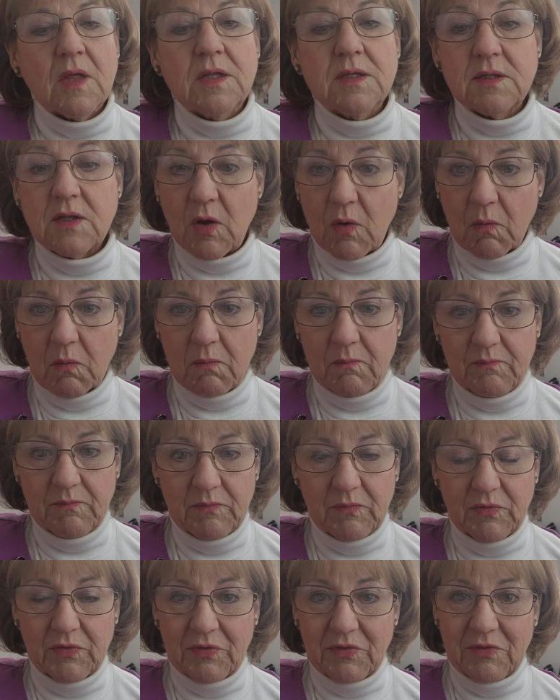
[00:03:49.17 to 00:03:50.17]
So,
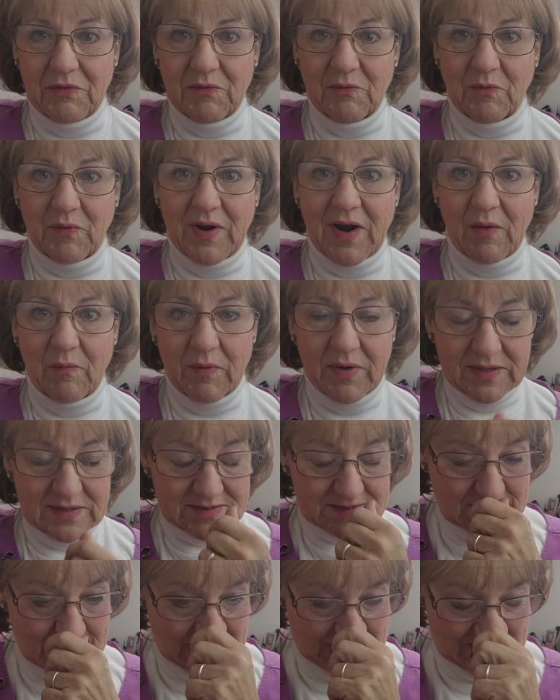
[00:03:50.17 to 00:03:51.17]
what I want to
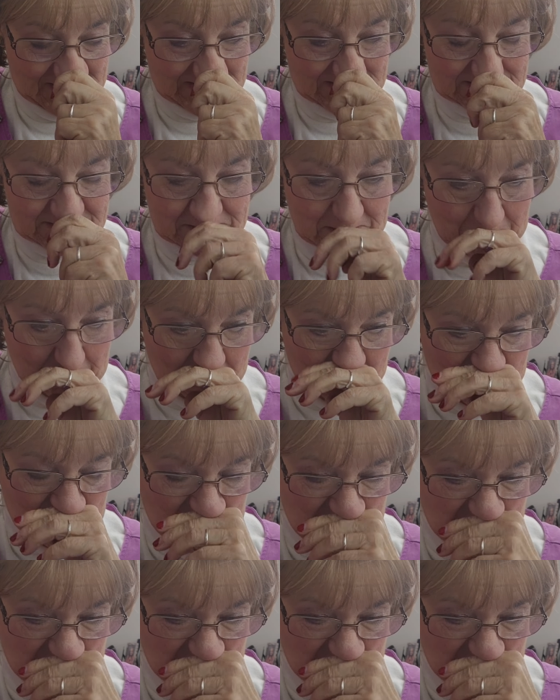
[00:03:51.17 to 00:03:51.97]
say is, um,